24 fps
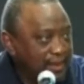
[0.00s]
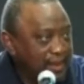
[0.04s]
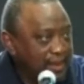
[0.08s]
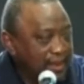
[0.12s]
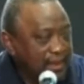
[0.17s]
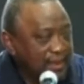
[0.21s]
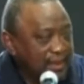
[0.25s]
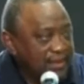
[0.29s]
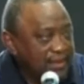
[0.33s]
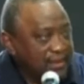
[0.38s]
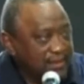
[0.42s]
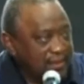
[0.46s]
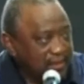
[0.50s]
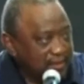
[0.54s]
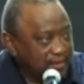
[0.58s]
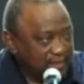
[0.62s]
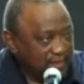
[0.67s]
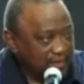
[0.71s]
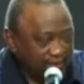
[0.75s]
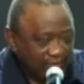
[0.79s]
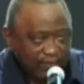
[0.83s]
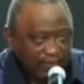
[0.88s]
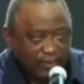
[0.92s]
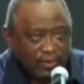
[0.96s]
and
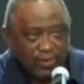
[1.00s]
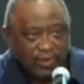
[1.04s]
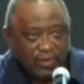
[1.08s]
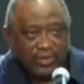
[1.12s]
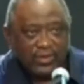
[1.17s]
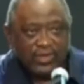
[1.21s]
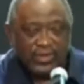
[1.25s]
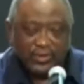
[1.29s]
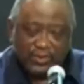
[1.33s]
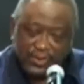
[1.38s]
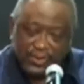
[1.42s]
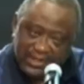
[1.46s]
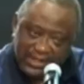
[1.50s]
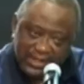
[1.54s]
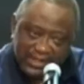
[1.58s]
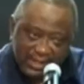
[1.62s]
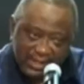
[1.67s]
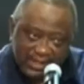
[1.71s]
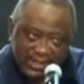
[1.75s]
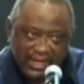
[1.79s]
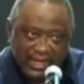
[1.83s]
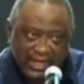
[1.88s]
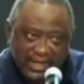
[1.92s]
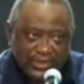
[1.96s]
before, he would
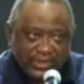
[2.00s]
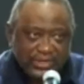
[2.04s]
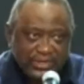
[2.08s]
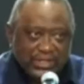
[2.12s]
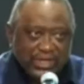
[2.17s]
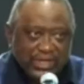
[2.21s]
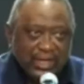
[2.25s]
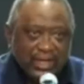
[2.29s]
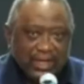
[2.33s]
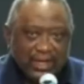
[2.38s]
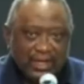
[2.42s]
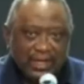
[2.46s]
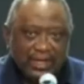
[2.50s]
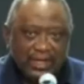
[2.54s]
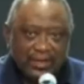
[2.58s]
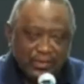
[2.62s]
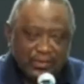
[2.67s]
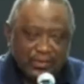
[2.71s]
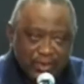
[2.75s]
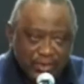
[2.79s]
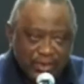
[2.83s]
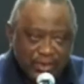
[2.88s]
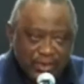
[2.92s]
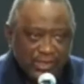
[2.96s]
still now share
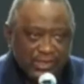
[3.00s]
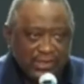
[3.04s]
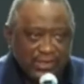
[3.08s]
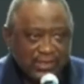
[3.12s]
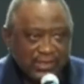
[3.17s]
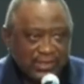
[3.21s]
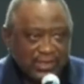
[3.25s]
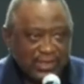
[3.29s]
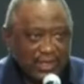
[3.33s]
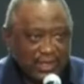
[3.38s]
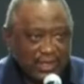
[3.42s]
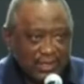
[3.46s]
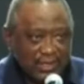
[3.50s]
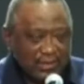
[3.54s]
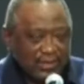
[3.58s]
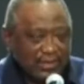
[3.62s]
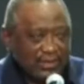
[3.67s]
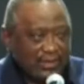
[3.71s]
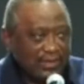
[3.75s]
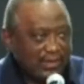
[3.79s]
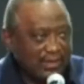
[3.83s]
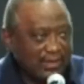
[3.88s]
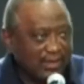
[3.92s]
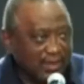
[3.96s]
emojis and
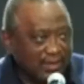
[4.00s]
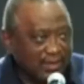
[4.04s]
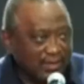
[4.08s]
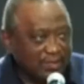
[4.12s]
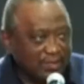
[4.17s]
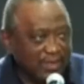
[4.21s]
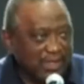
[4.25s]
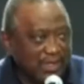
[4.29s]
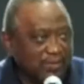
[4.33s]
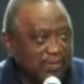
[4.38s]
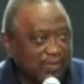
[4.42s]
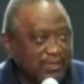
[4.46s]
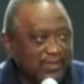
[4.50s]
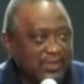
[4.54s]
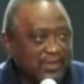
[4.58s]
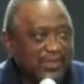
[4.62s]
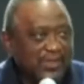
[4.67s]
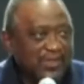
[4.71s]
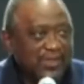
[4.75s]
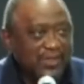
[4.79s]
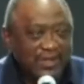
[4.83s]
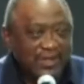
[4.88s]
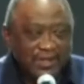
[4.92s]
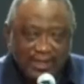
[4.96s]

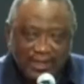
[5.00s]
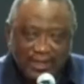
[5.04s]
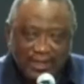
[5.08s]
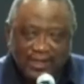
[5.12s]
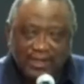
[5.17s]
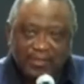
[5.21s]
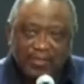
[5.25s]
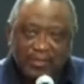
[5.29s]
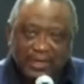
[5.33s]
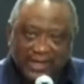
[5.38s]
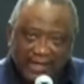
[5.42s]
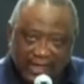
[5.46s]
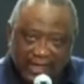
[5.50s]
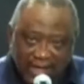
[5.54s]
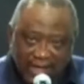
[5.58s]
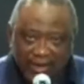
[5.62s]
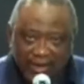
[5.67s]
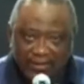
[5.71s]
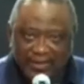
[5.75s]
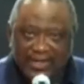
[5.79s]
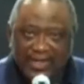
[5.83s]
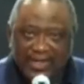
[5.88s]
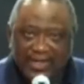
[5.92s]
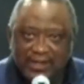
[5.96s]
memes, but
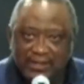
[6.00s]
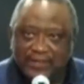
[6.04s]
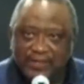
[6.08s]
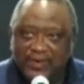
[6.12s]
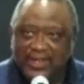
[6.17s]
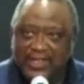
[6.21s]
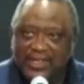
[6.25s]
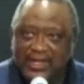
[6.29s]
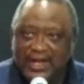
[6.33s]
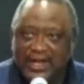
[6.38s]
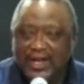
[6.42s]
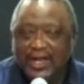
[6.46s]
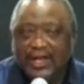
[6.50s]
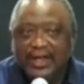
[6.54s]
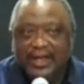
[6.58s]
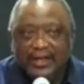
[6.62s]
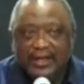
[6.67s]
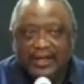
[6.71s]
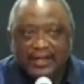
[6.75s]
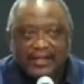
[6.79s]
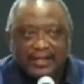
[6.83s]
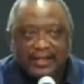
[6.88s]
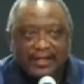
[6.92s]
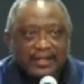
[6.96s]
now a different
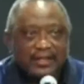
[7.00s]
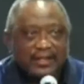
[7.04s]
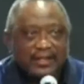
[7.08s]
guy.